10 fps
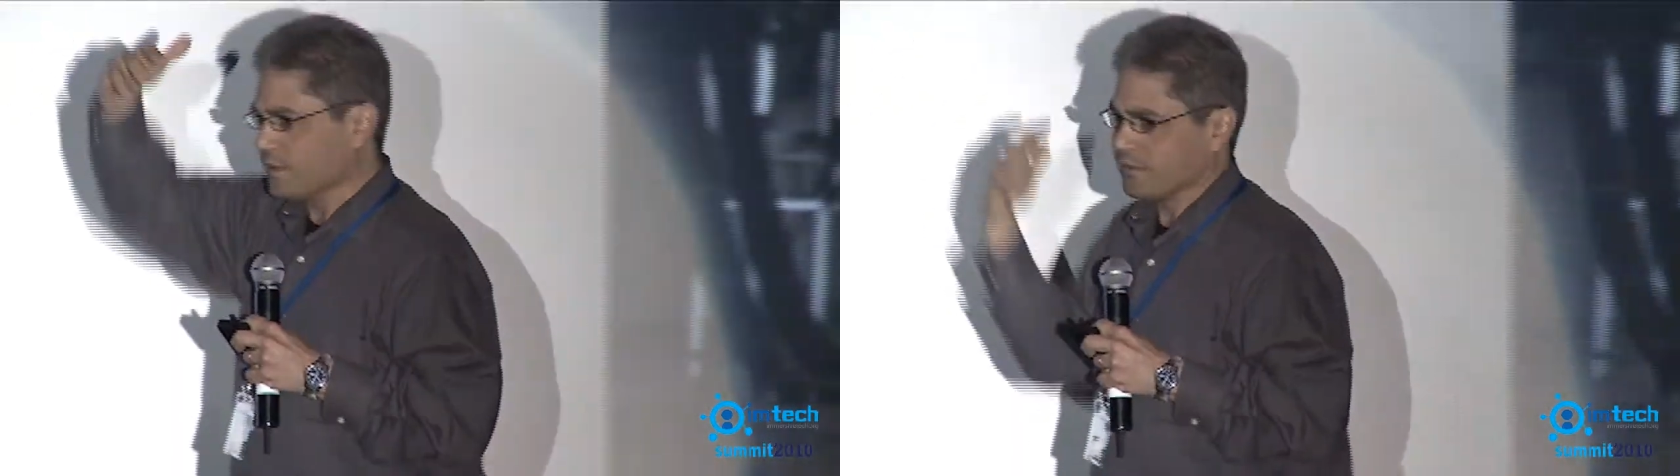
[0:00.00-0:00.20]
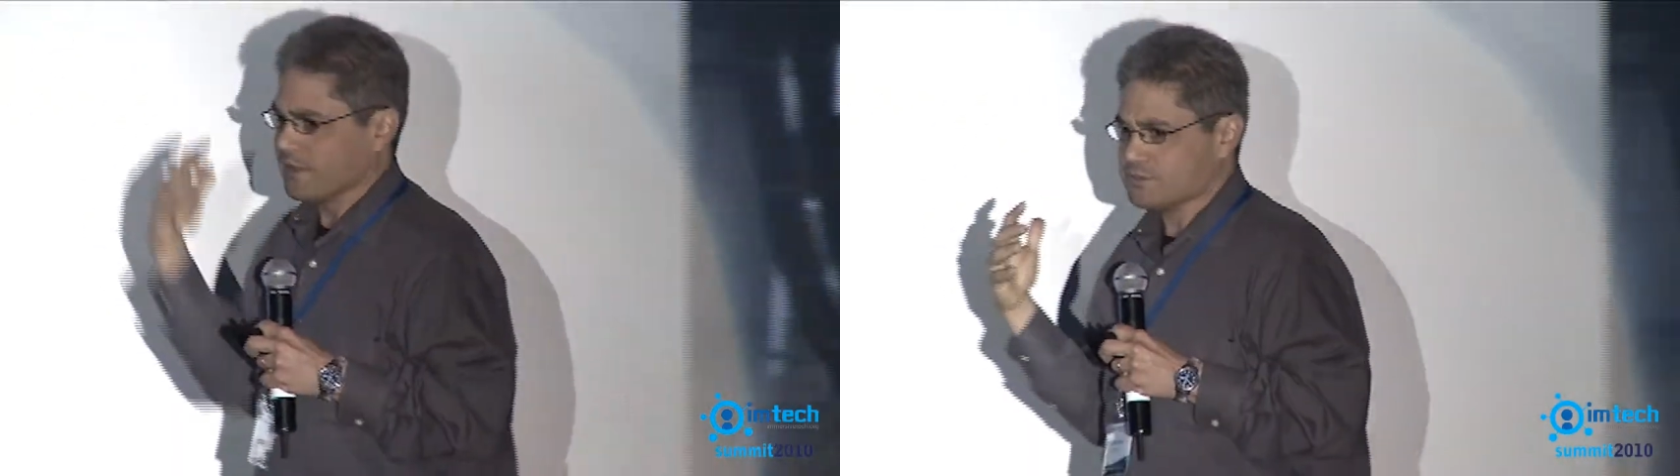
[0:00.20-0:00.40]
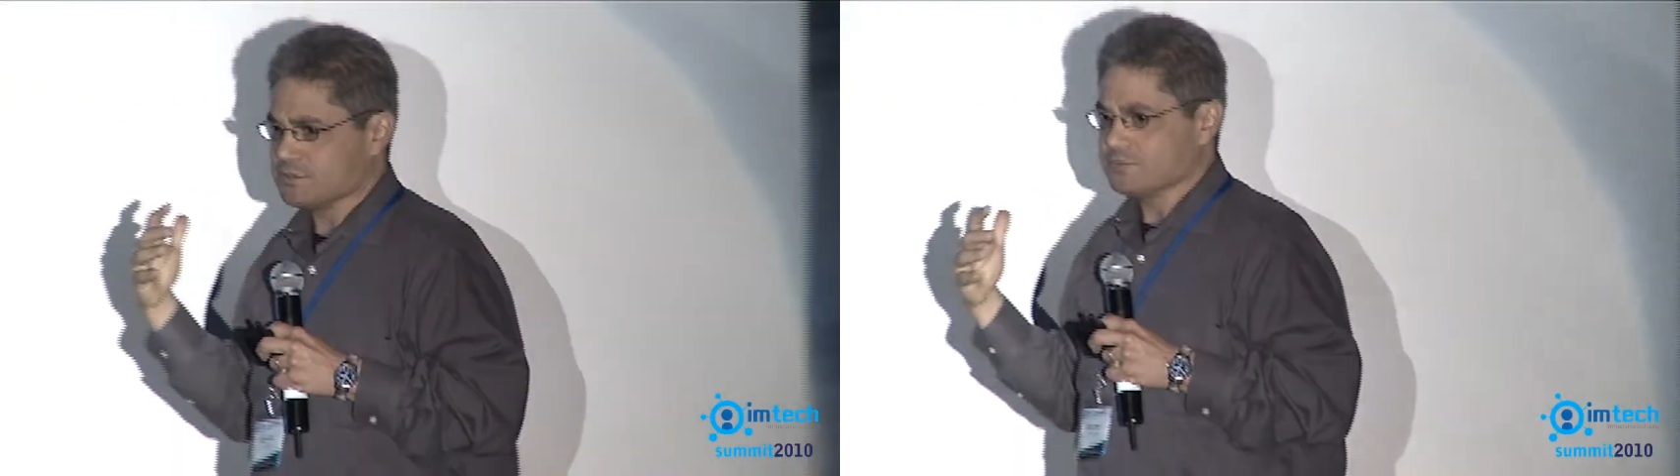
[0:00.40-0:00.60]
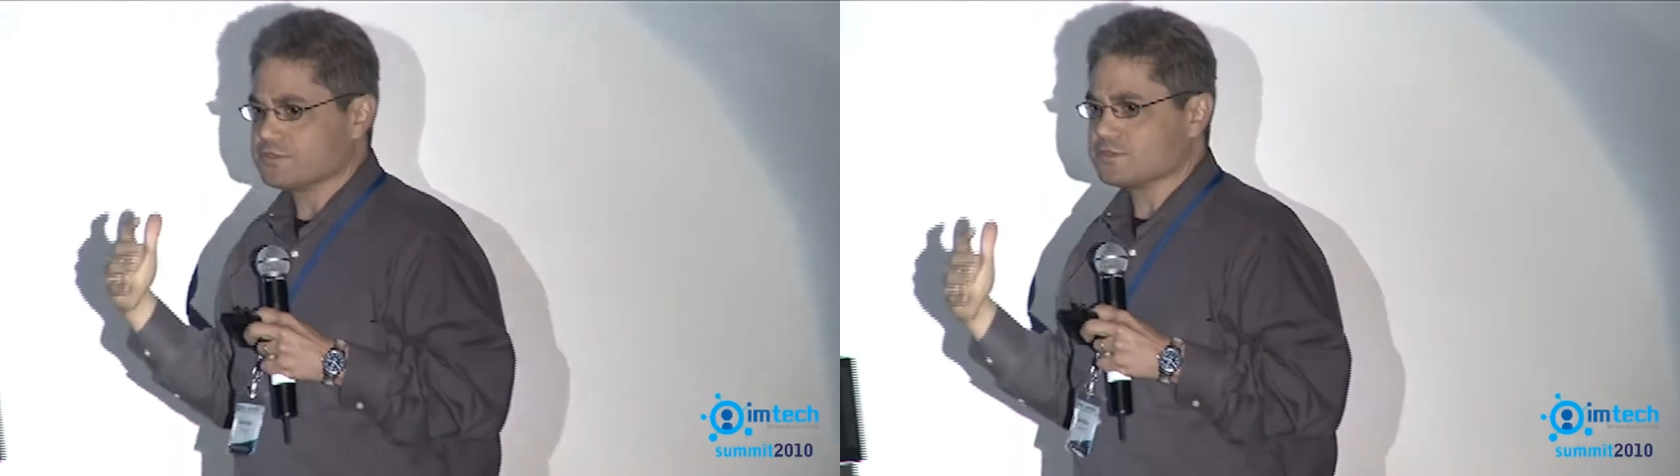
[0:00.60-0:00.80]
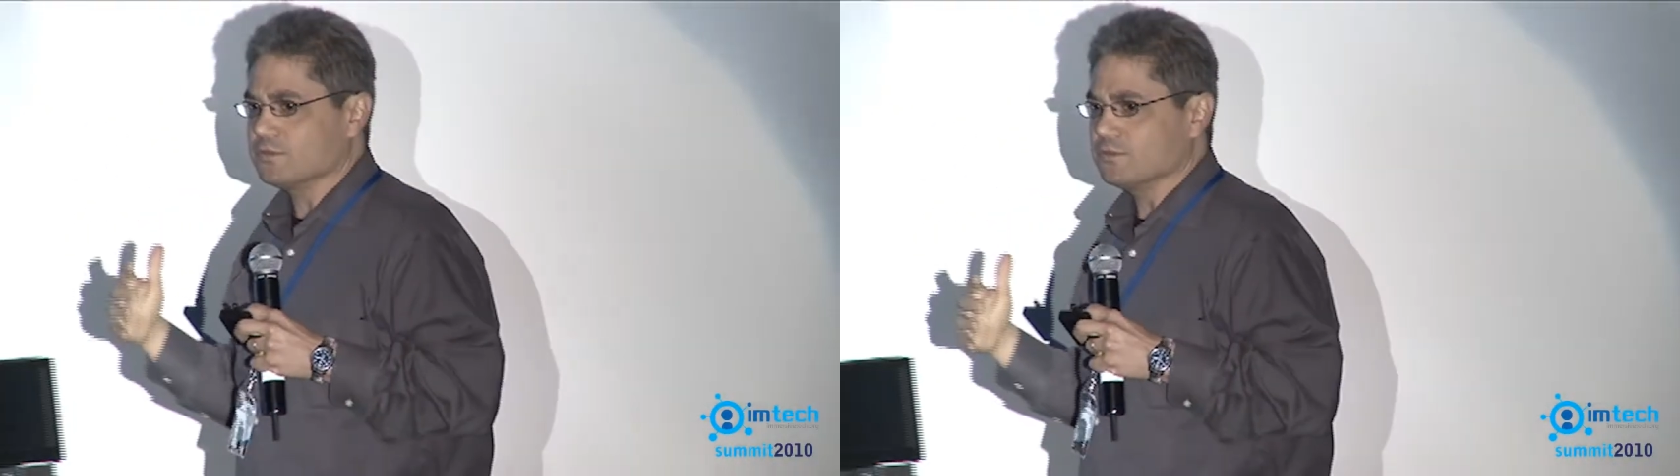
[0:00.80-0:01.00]
around you.
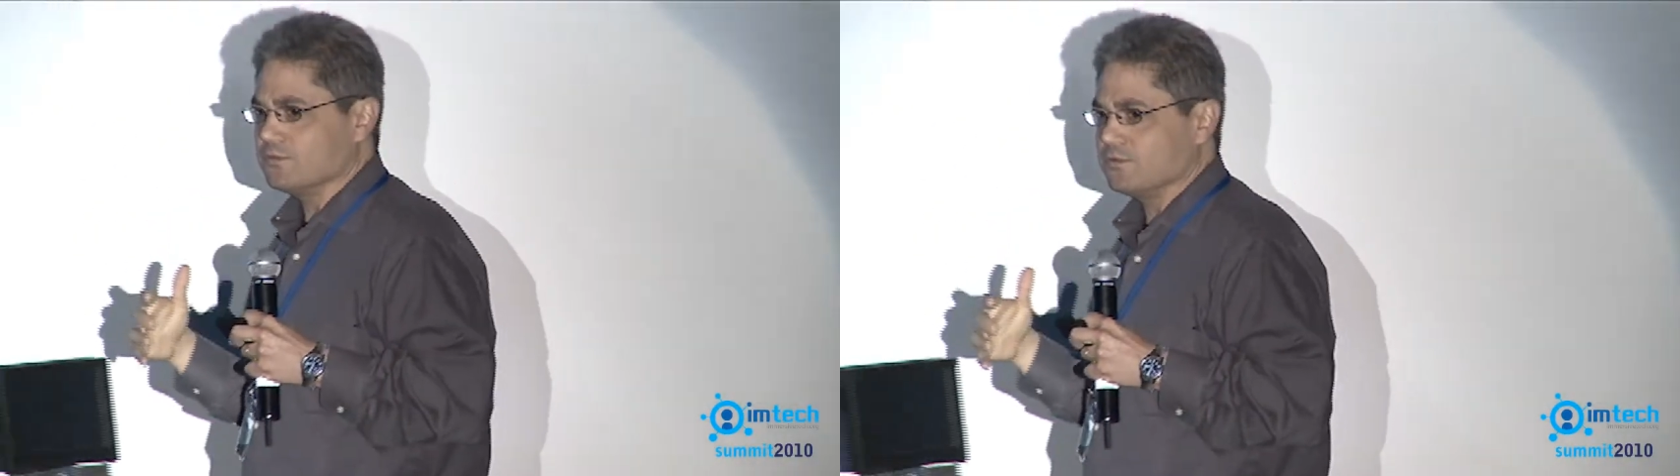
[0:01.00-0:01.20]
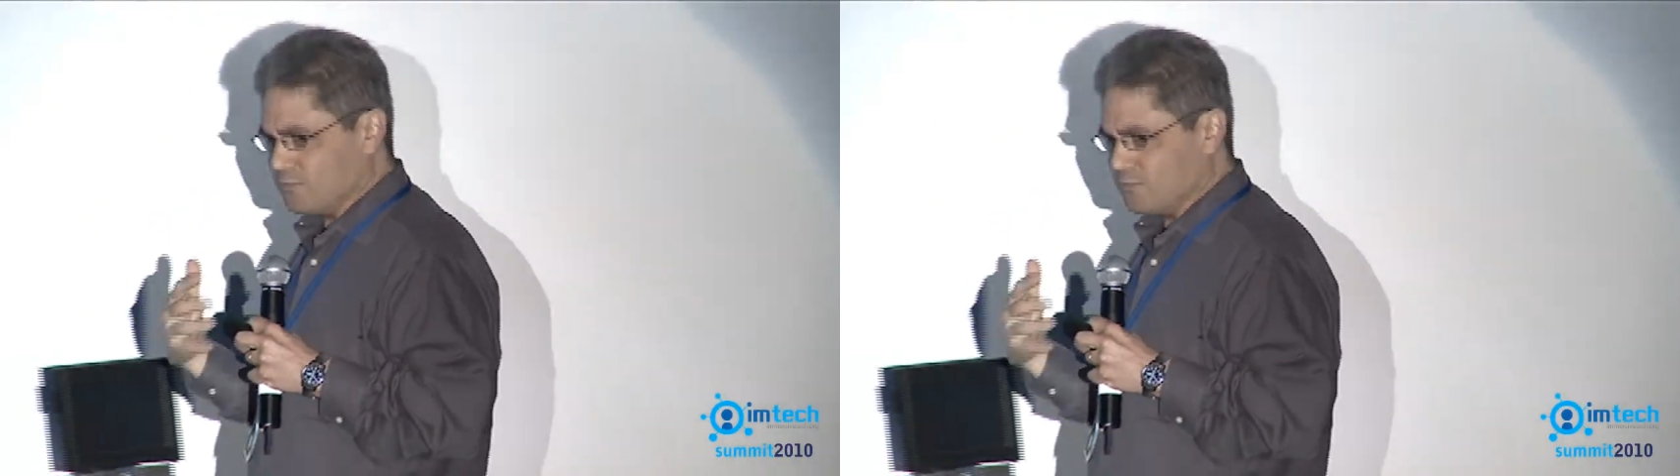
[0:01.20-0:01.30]
So you